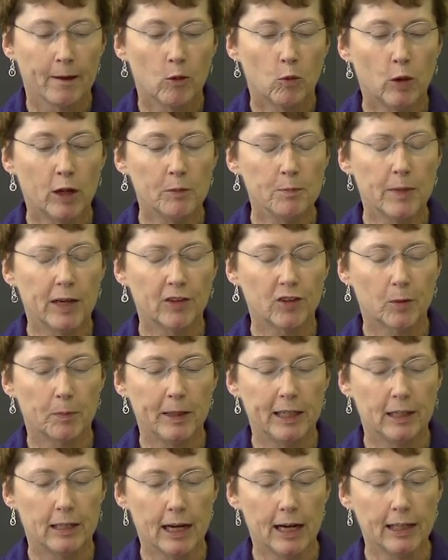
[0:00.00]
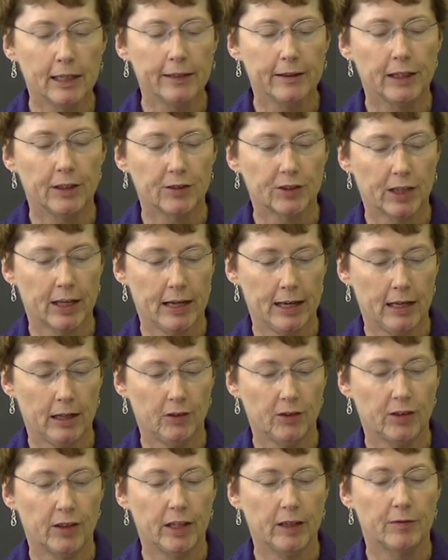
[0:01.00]
What must be done in this
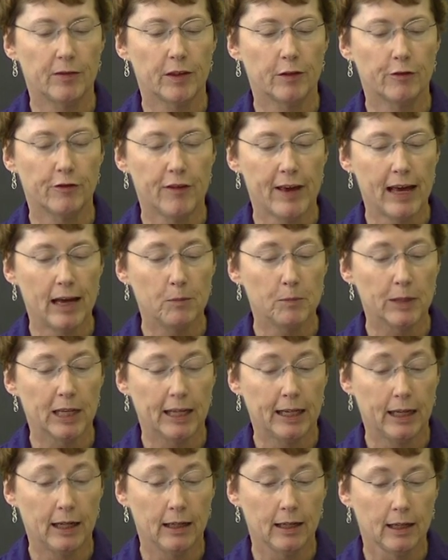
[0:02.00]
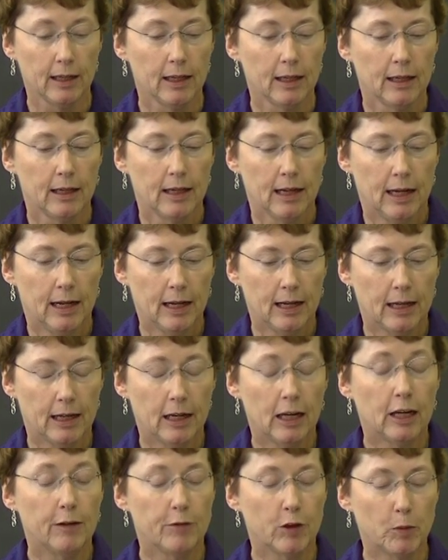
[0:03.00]
case if the family
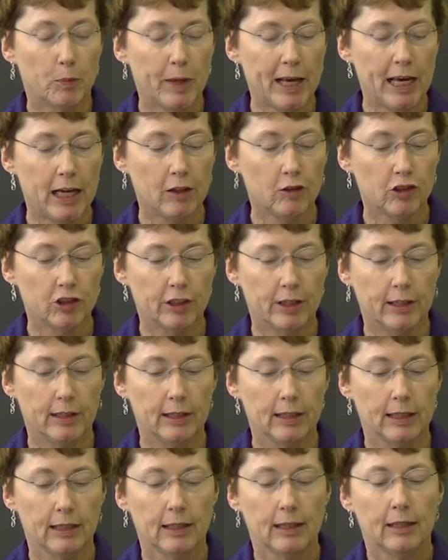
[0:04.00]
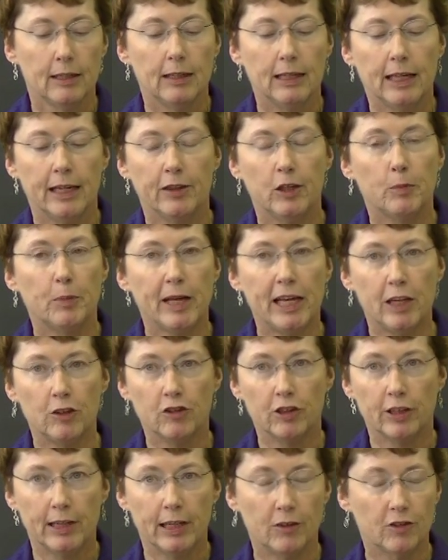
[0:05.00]
uh, of the patient and the
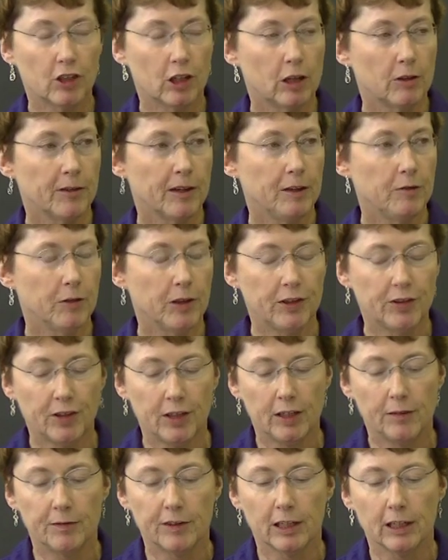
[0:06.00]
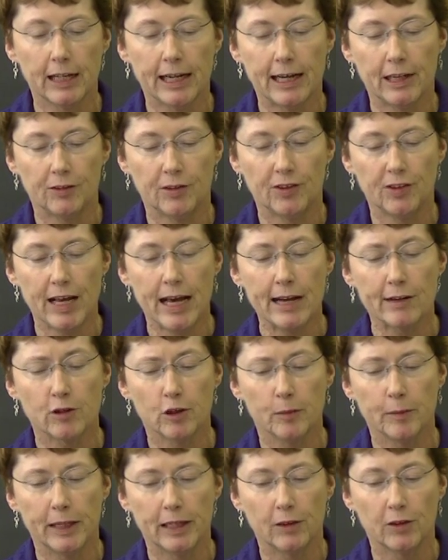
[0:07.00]
patient has already received the last
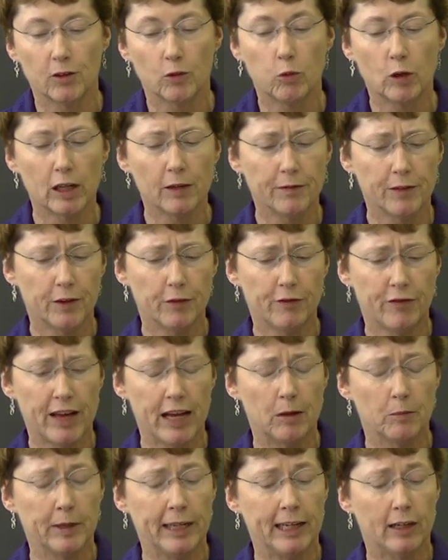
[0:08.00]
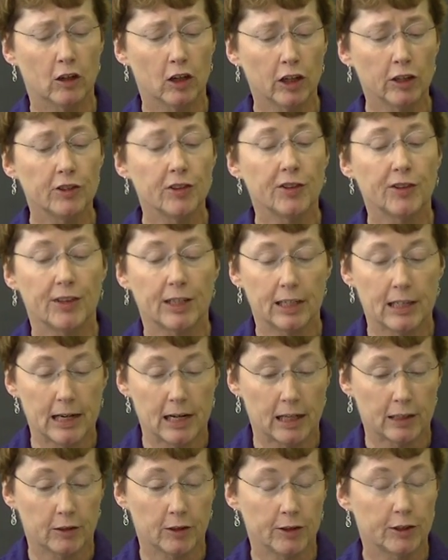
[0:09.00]
sacraments, what if the family urges the
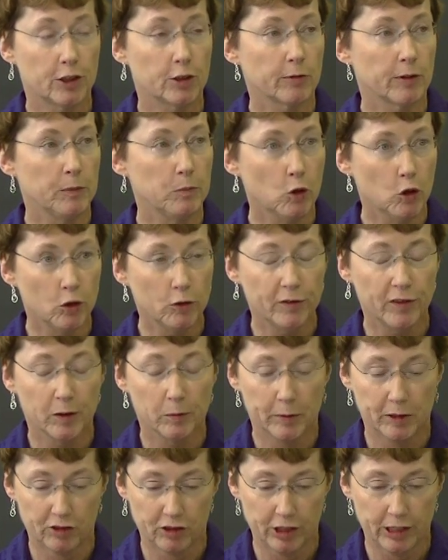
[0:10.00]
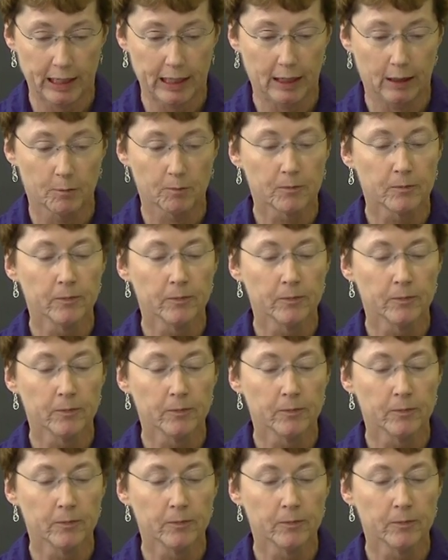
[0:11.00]
doctor to remove the machine?